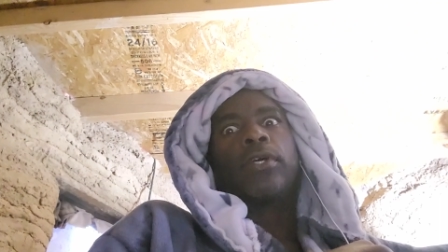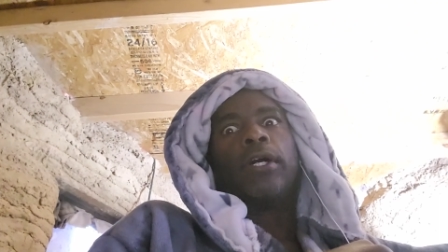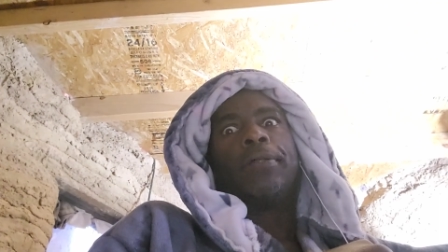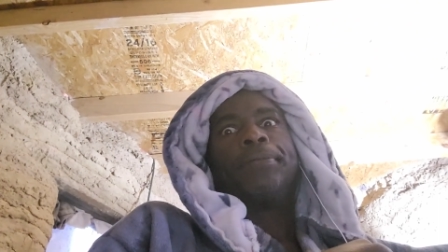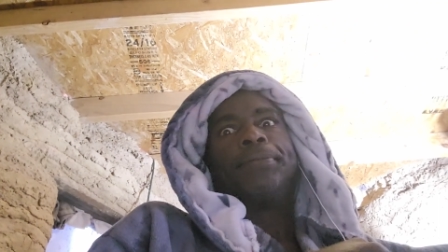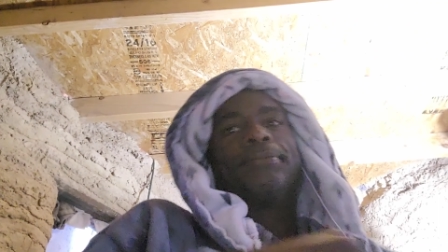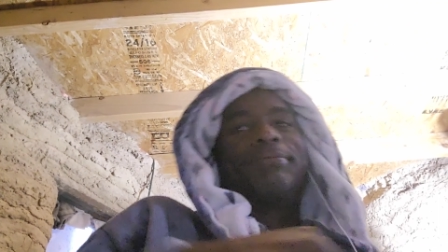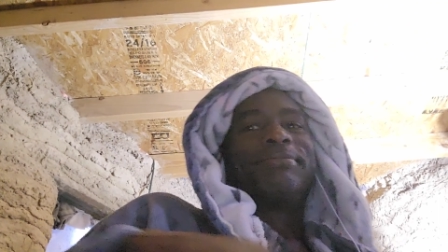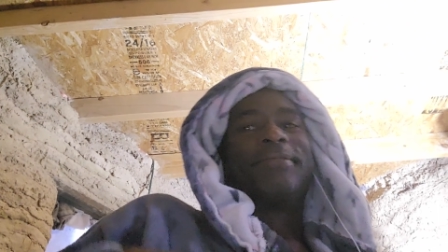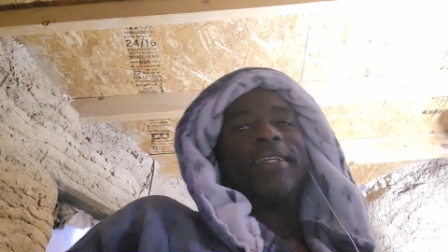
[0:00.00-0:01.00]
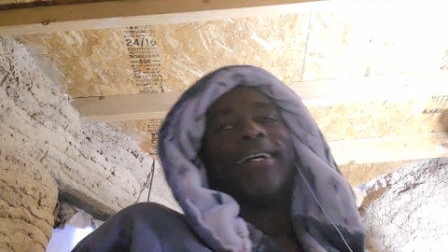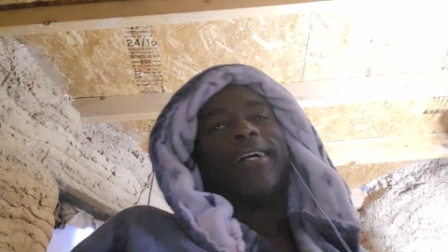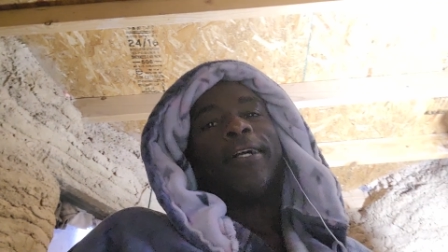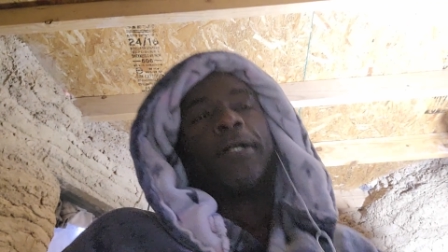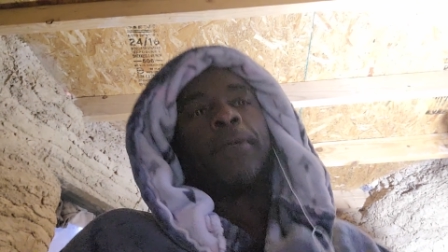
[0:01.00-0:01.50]
on.
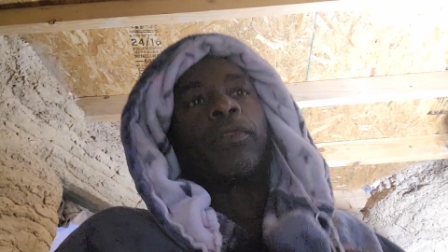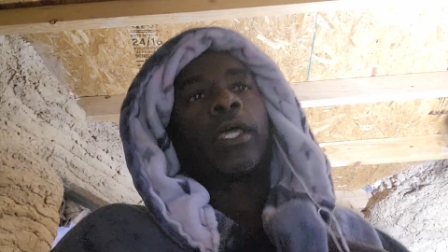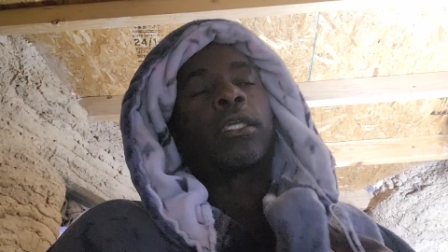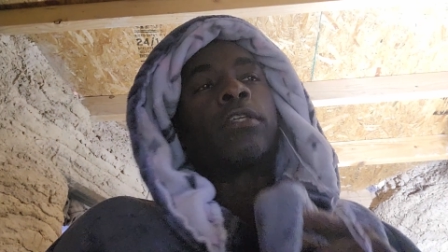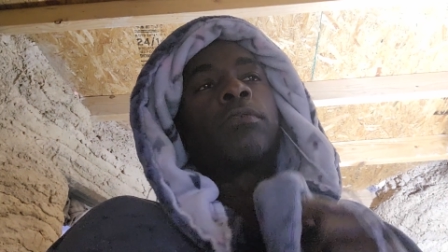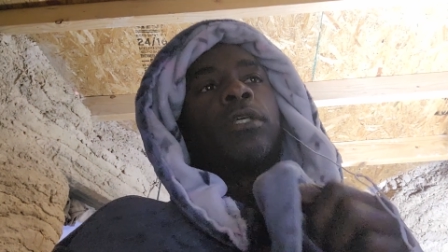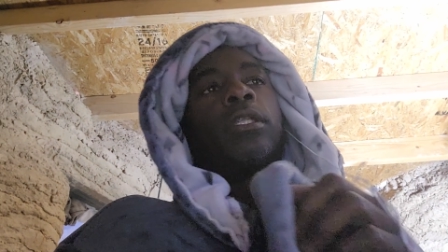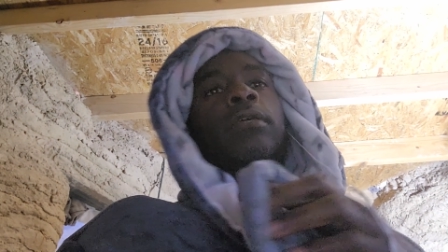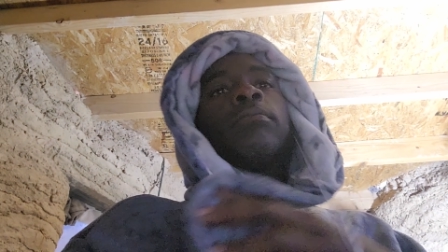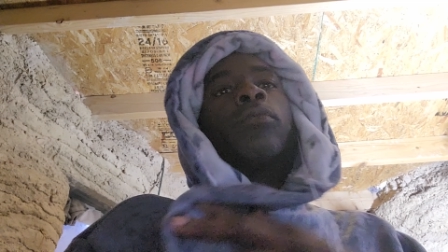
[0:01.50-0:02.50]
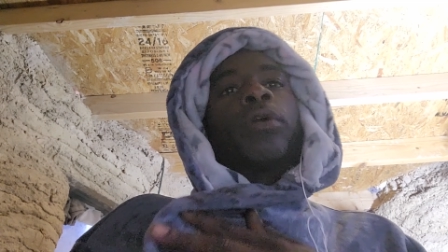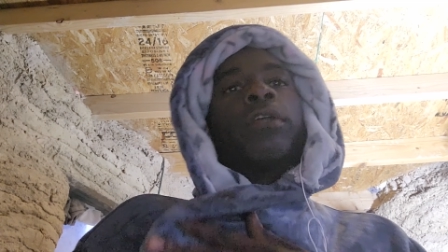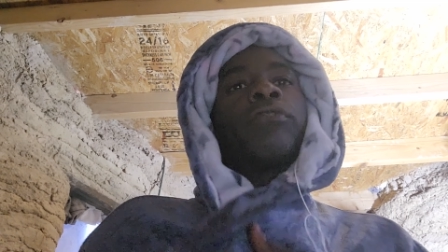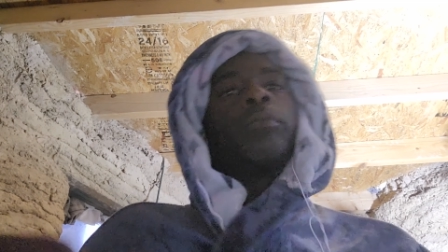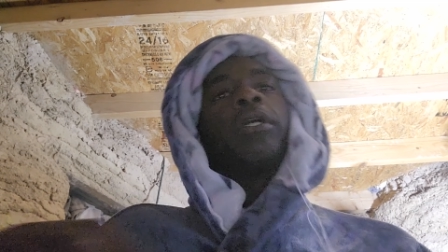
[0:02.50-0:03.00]
That gives me more
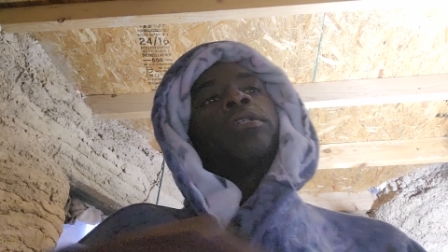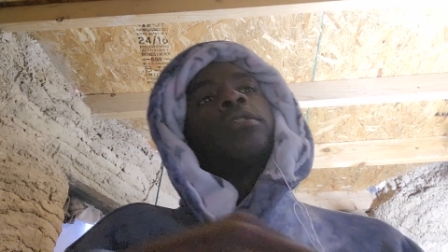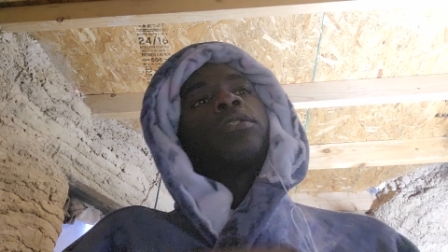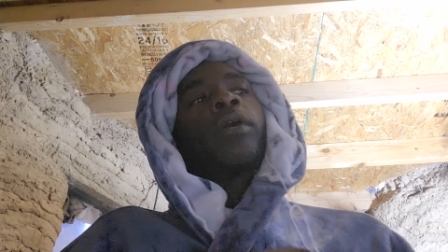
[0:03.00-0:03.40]
information.